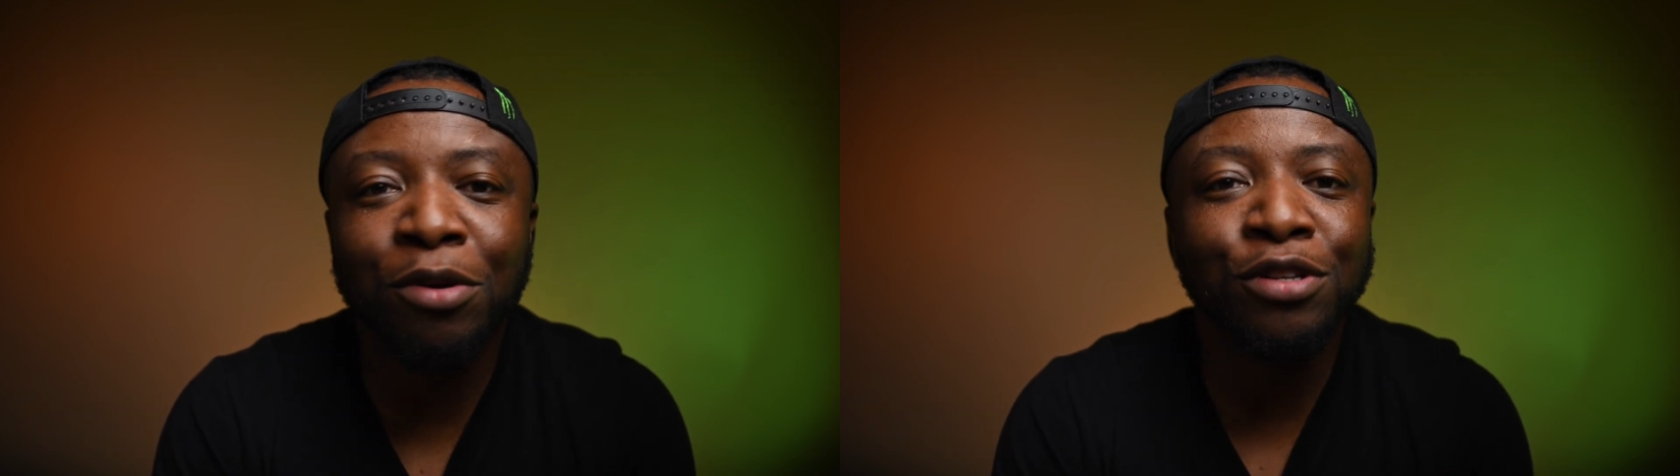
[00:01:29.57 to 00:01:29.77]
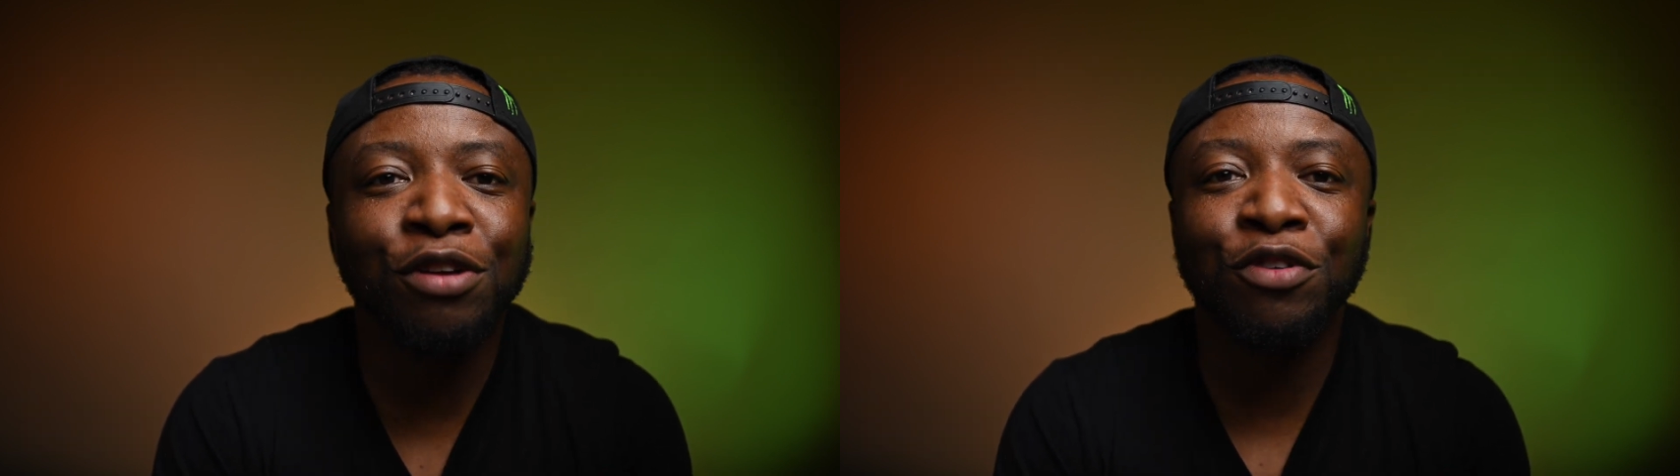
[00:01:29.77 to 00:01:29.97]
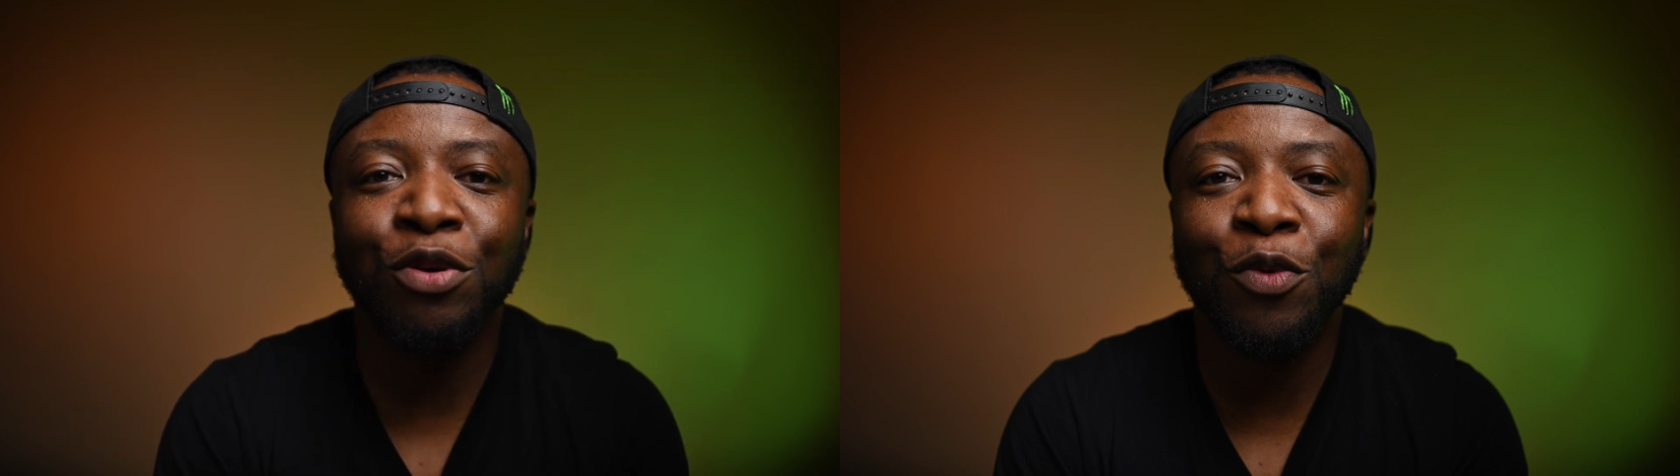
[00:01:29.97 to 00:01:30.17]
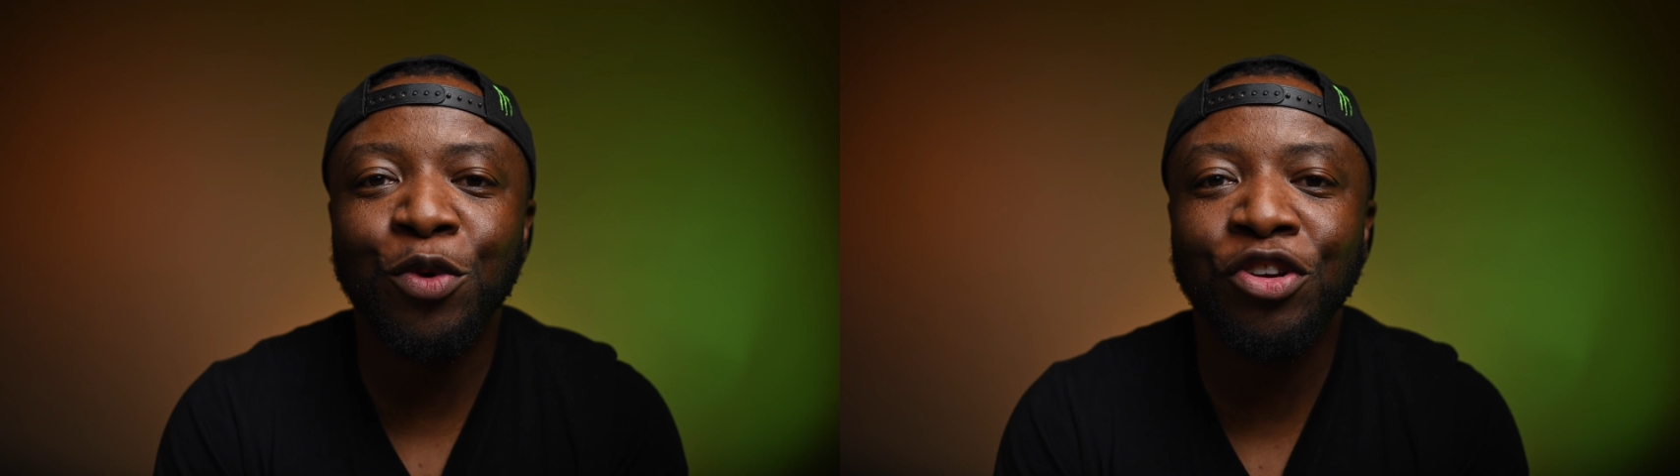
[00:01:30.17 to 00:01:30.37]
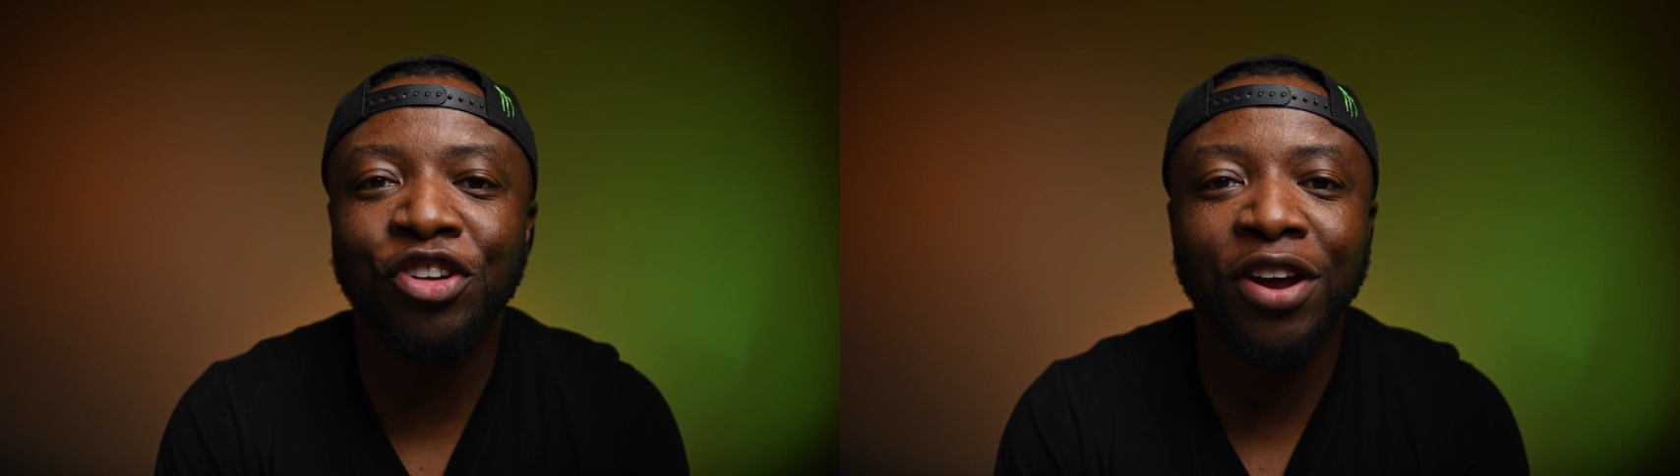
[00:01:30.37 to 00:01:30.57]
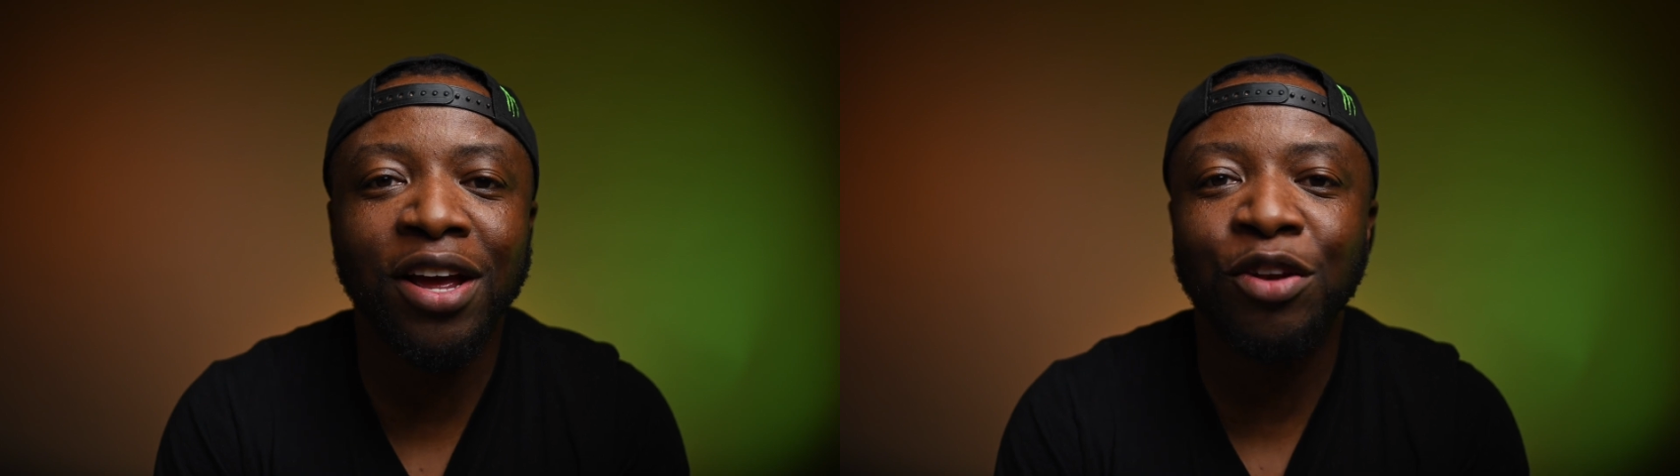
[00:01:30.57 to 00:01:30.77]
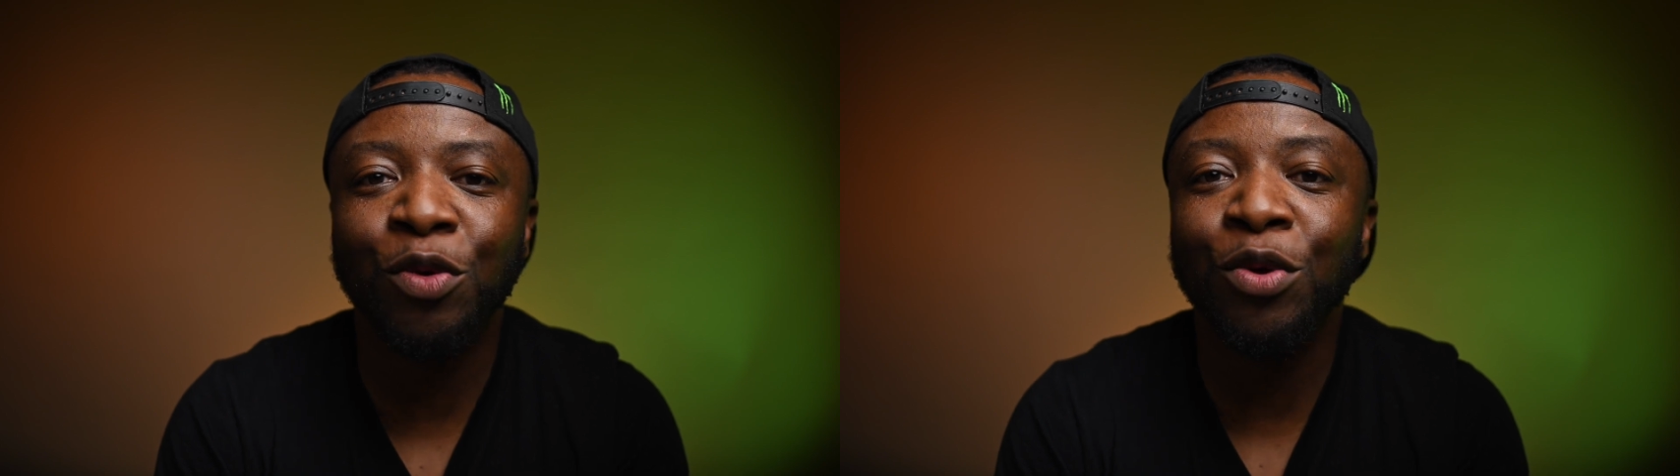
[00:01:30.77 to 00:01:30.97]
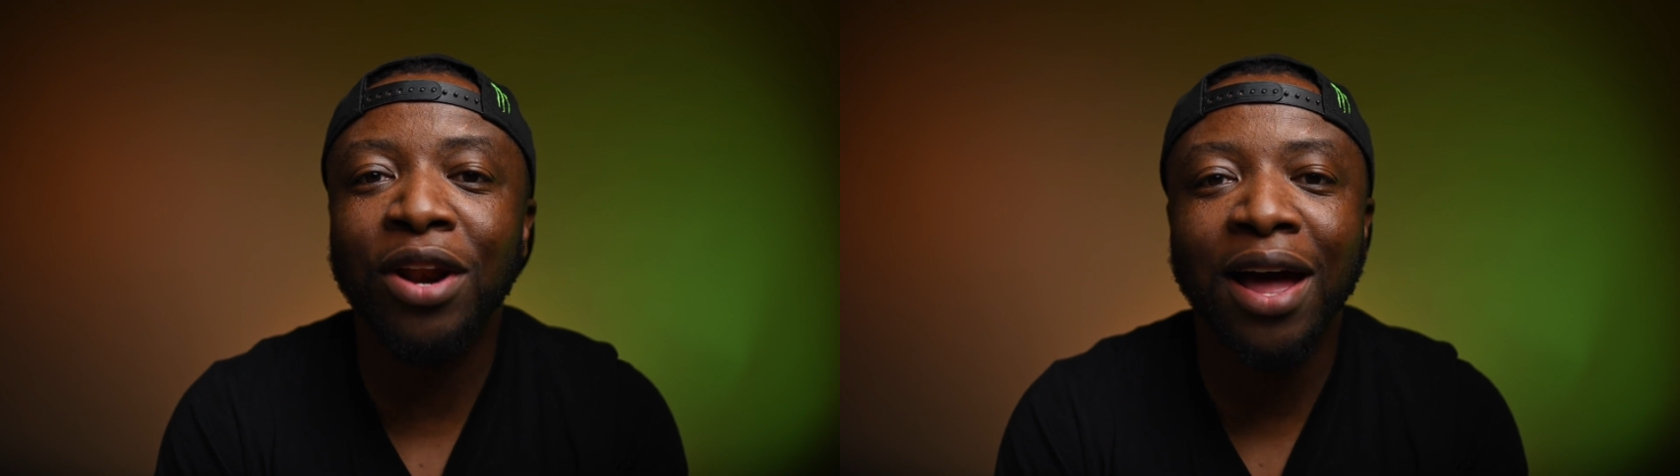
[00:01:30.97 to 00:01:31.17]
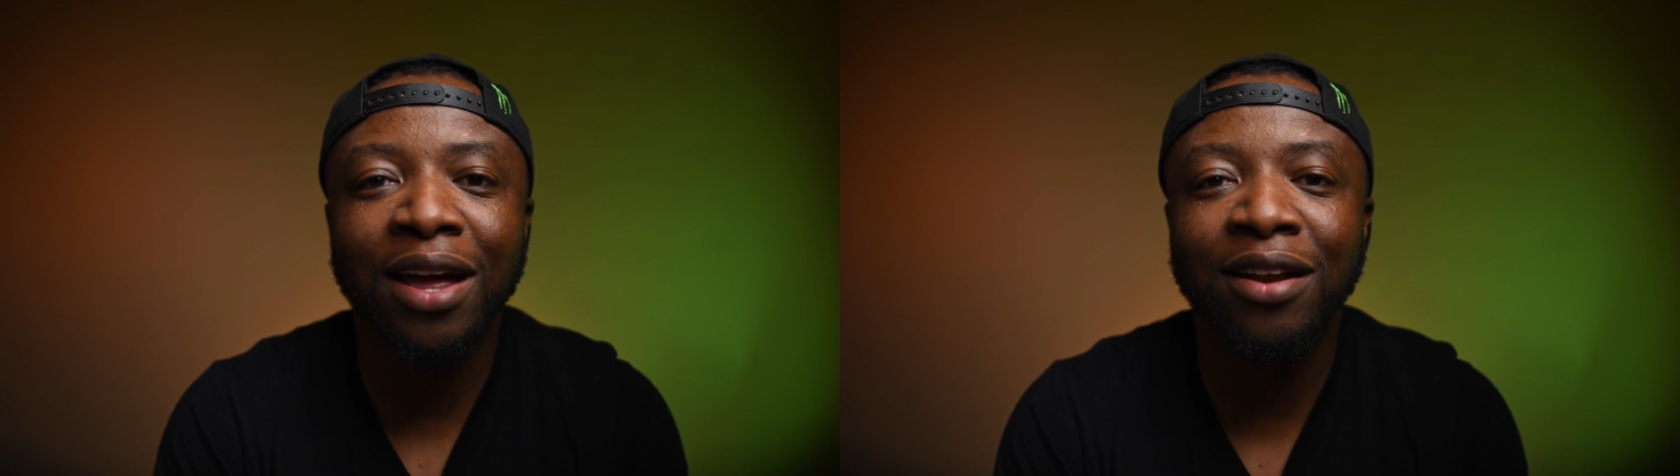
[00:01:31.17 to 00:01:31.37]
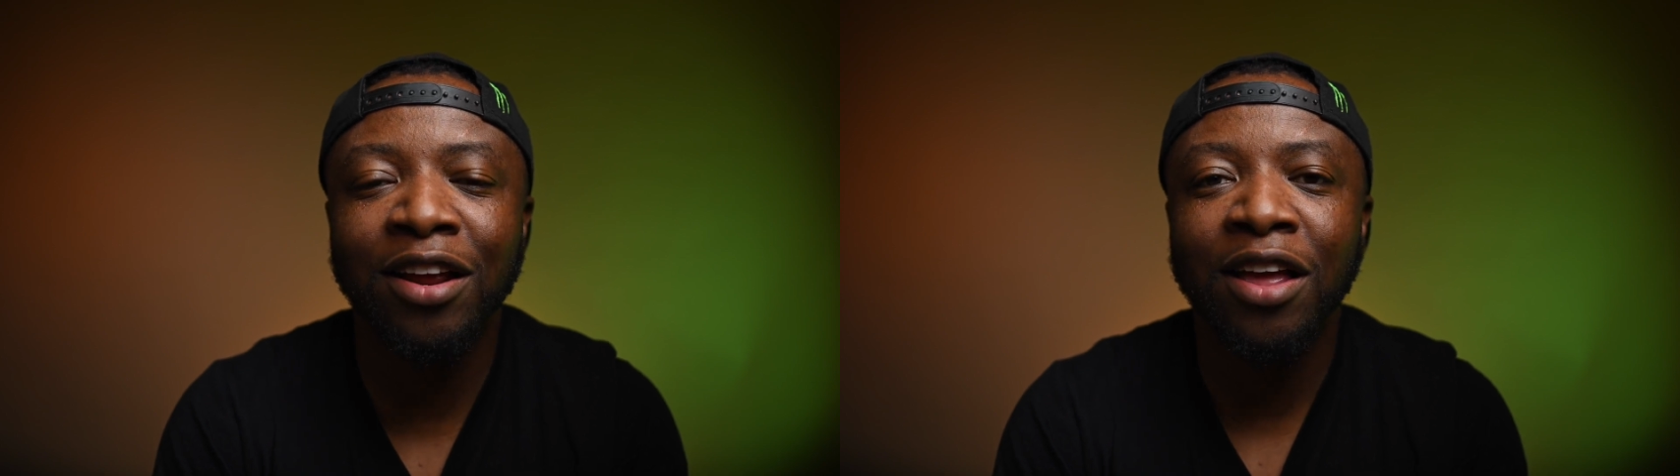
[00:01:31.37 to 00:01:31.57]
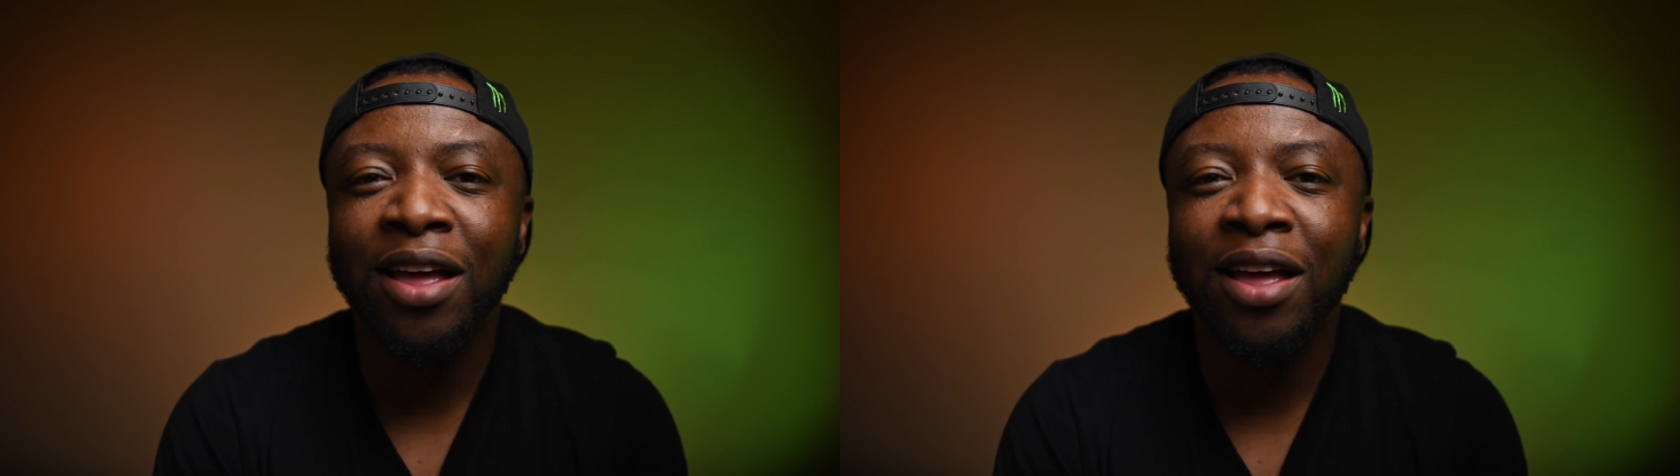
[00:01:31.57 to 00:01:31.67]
those of you who shared, who liked,